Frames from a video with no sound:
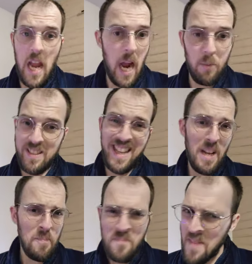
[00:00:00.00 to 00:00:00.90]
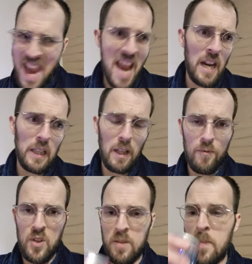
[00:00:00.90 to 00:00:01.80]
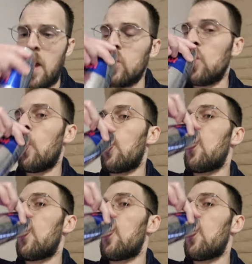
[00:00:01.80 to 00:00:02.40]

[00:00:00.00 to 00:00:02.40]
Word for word: I was like, man, I love this mouse.